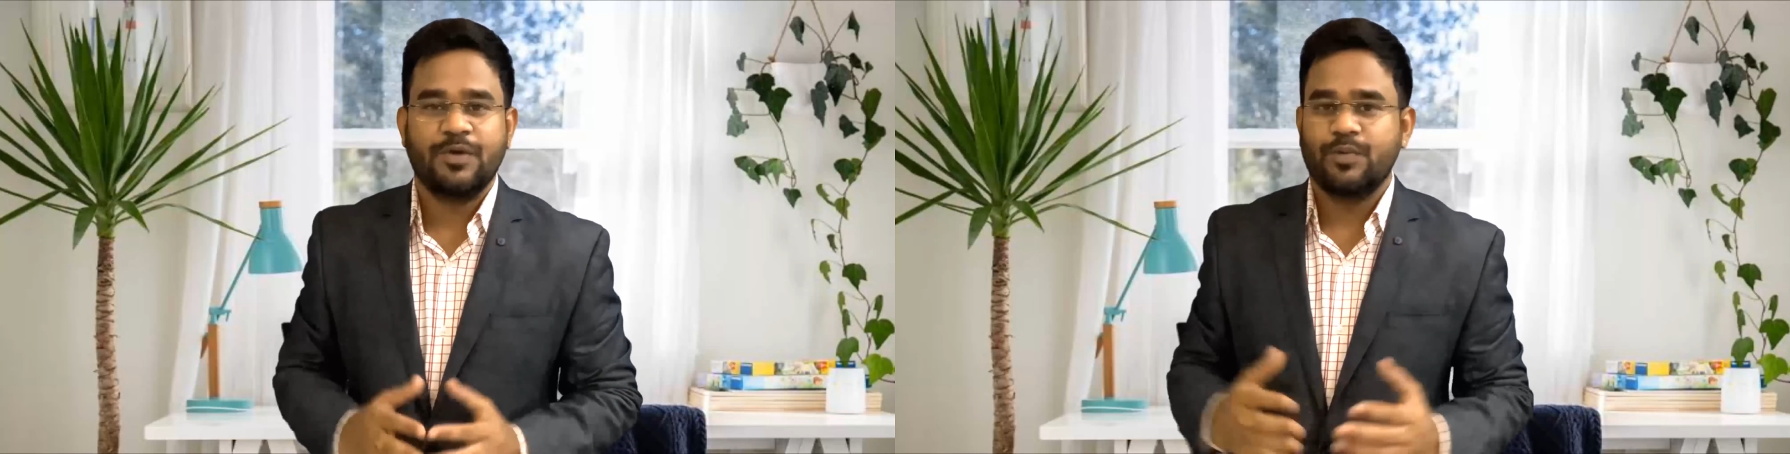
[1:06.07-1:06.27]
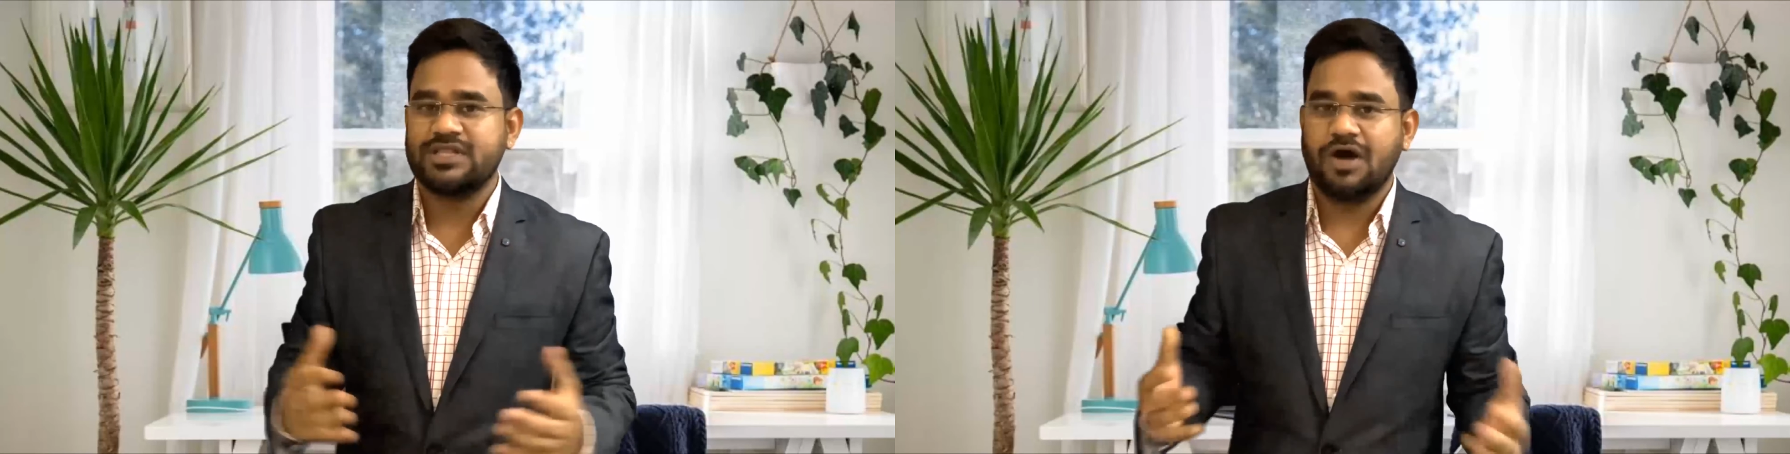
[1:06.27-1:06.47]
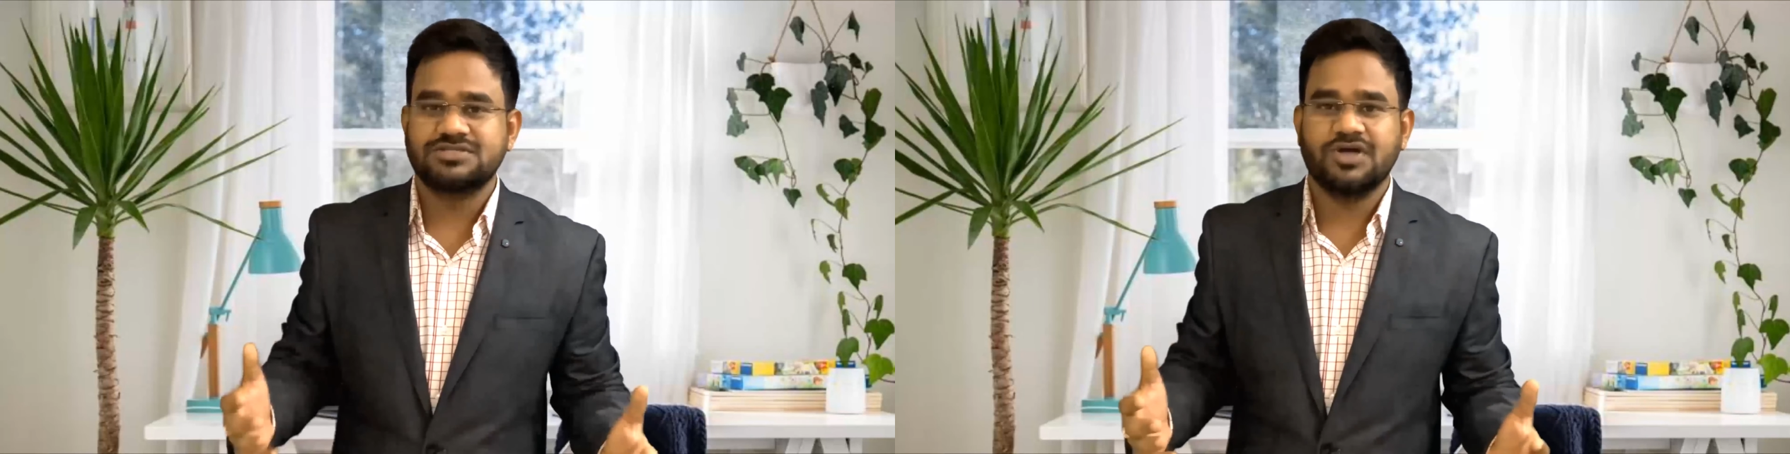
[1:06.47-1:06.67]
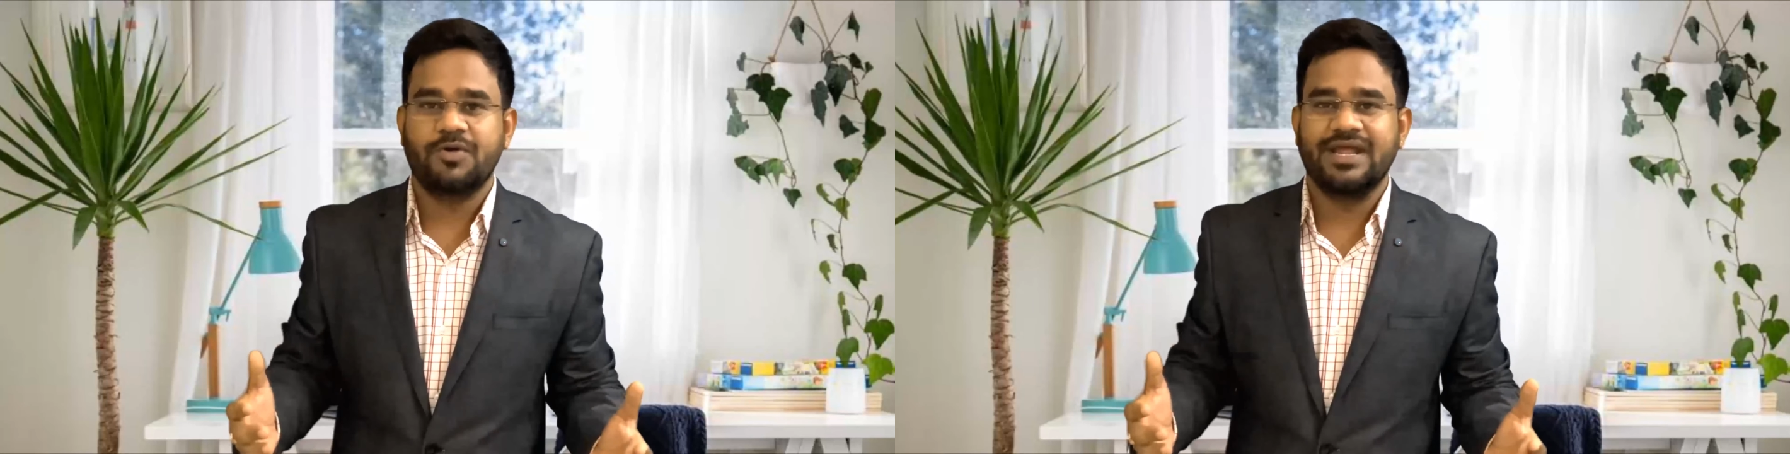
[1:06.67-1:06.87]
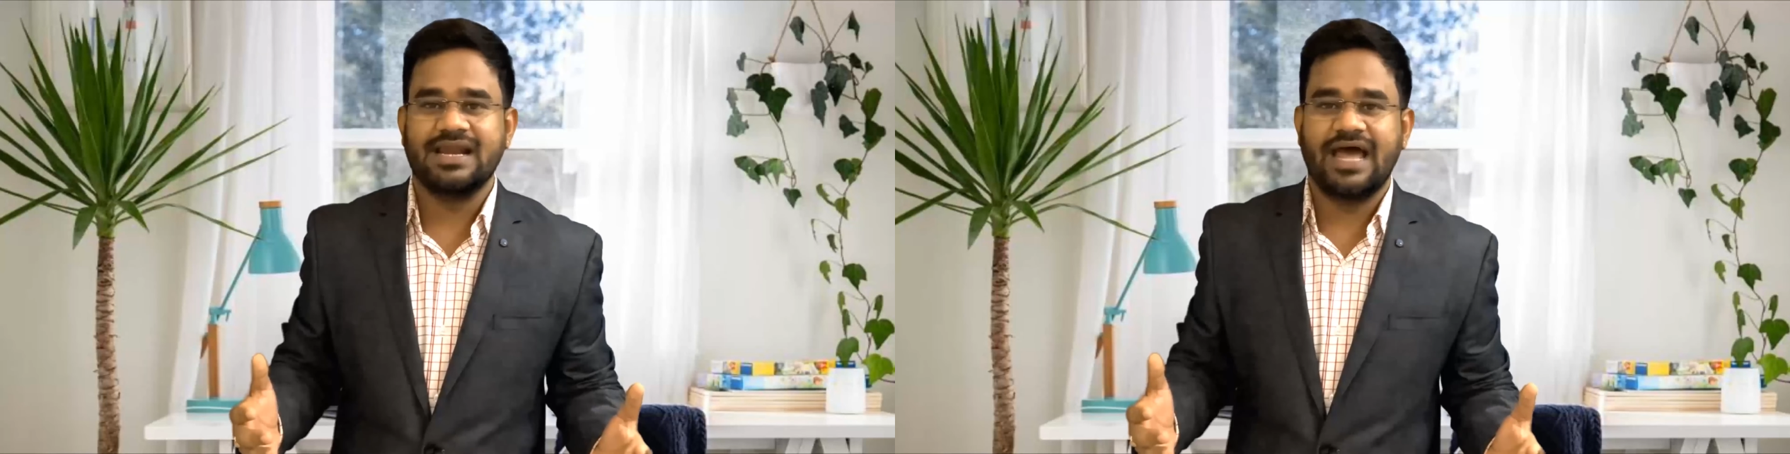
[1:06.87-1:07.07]
without
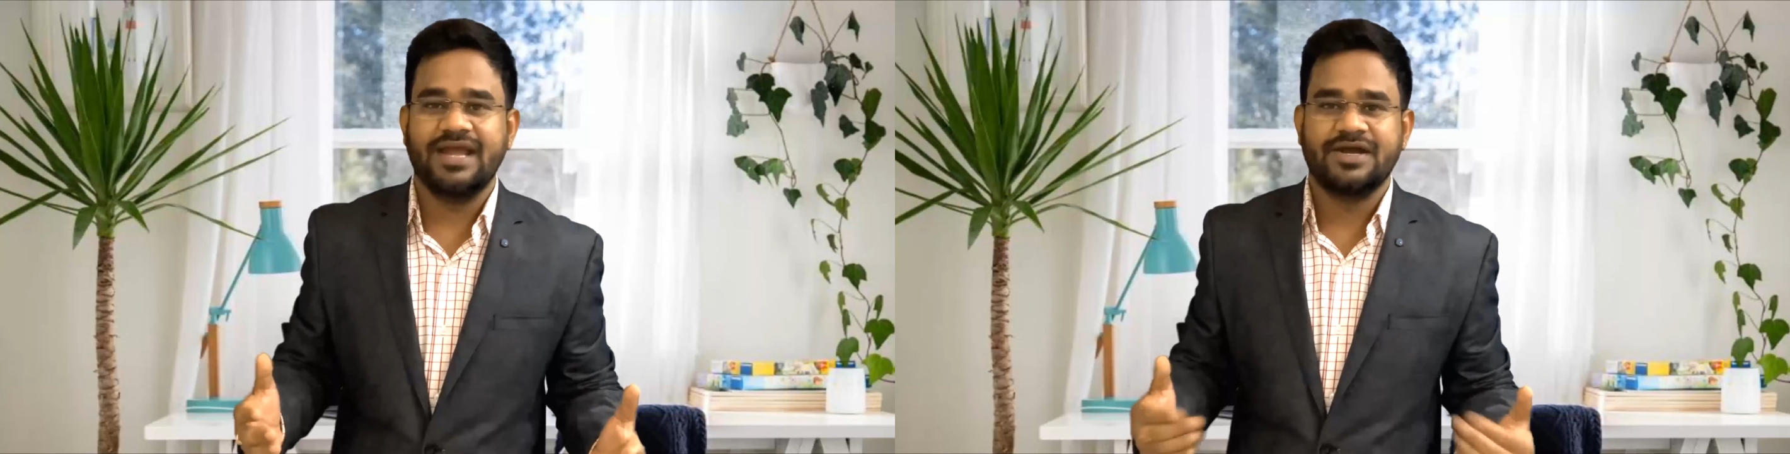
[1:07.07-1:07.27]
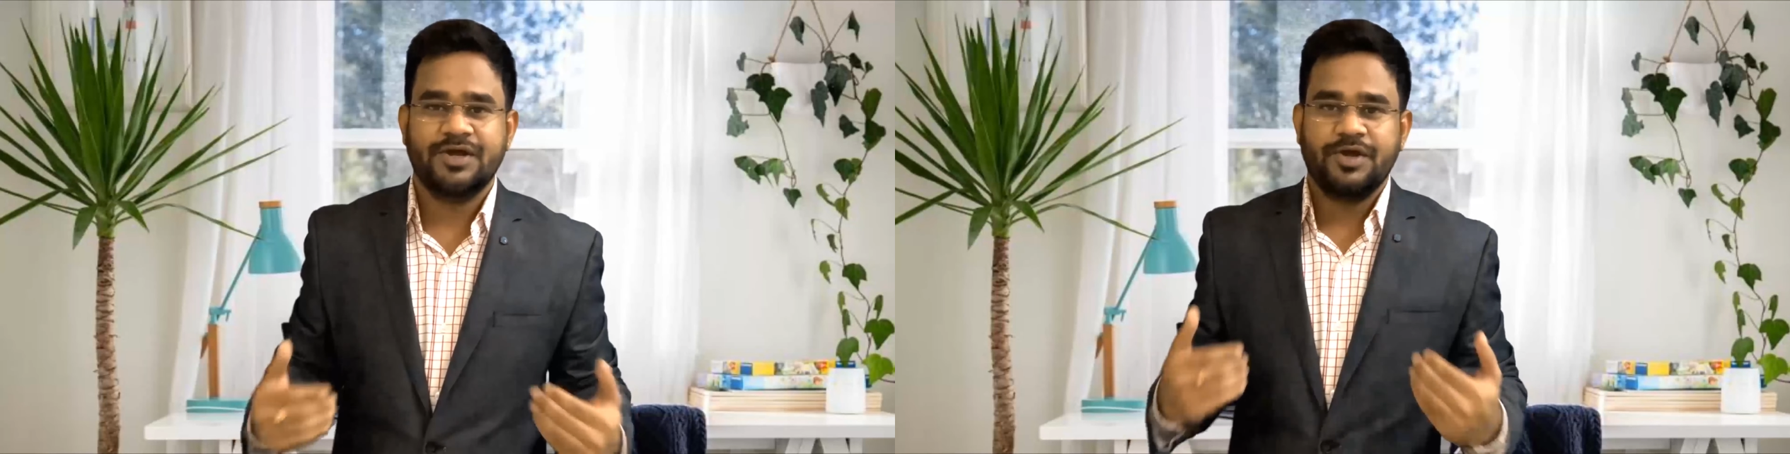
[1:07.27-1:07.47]
sounding like